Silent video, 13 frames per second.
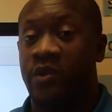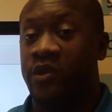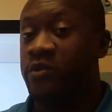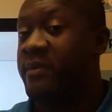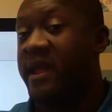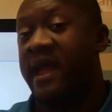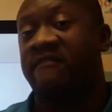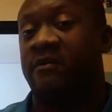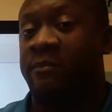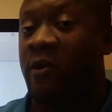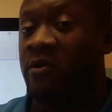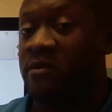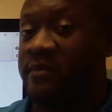you may have a
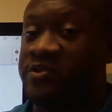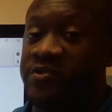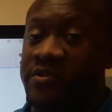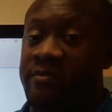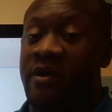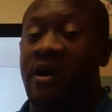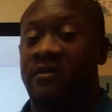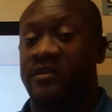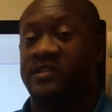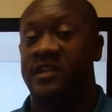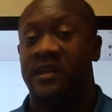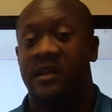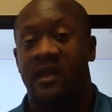parliamentary
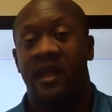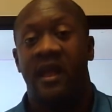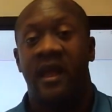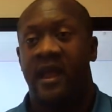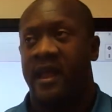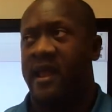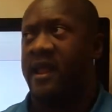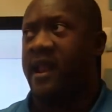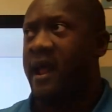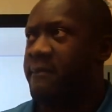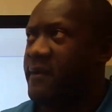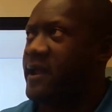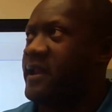democracy, and
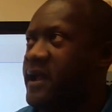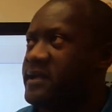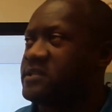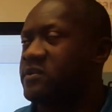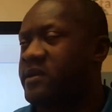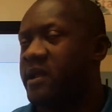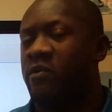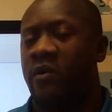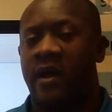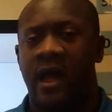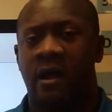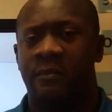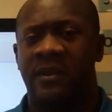I might ask, okay, well,
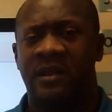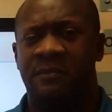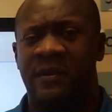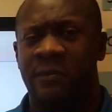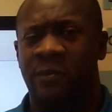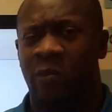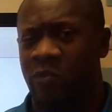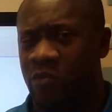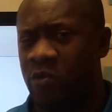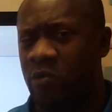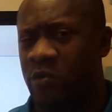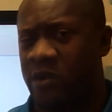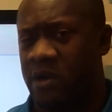how many people
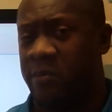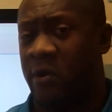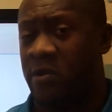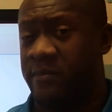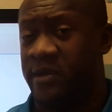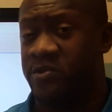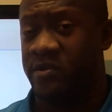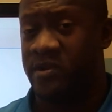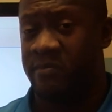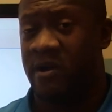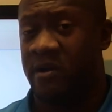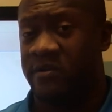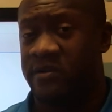rule in a parliamentary
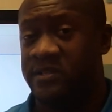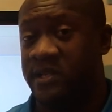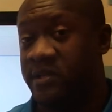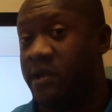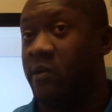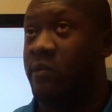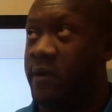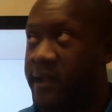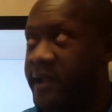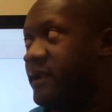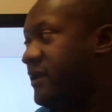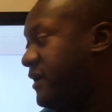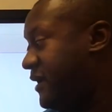democracy? And you go, well,
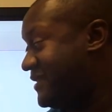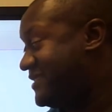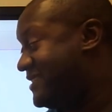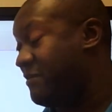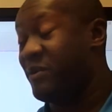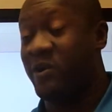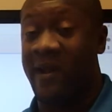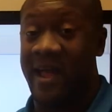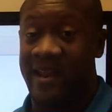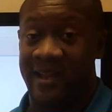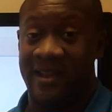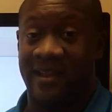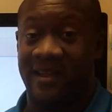hey, it's
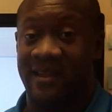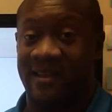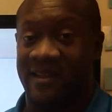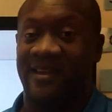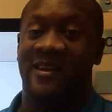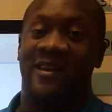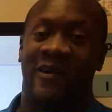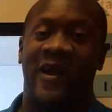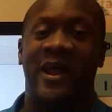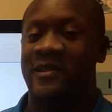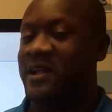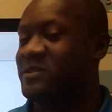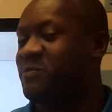democratic. All
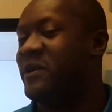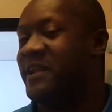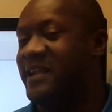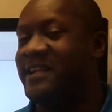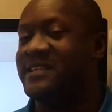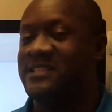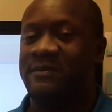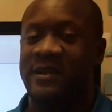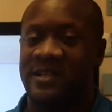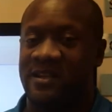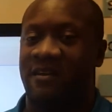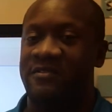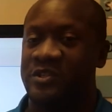right, that's pretty easy
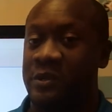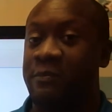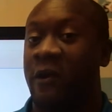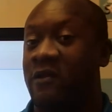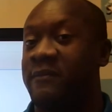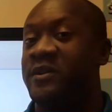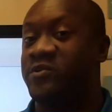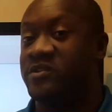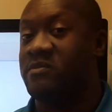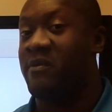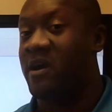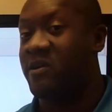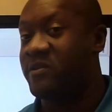because obviously parliamentary
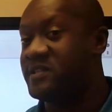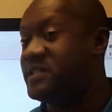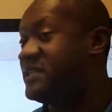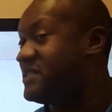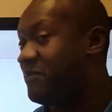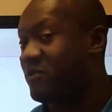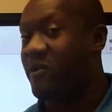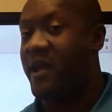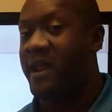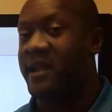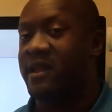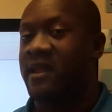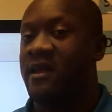democracy,
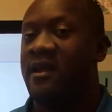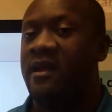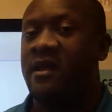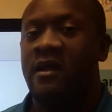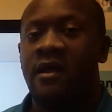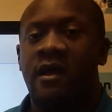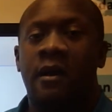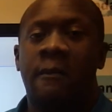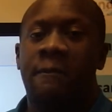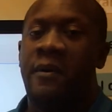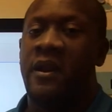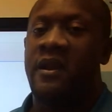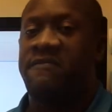democratic.
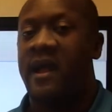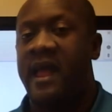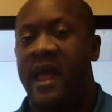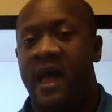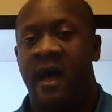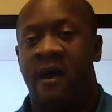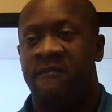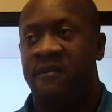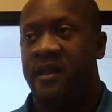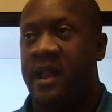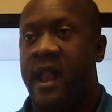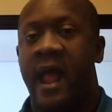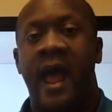But if I
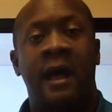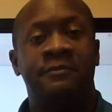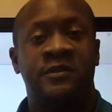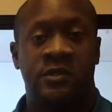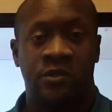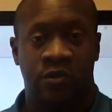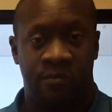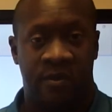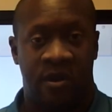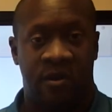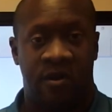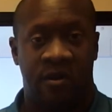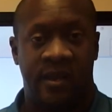have an absolute
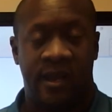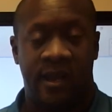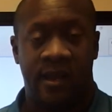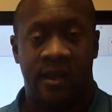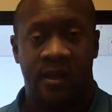monarchy,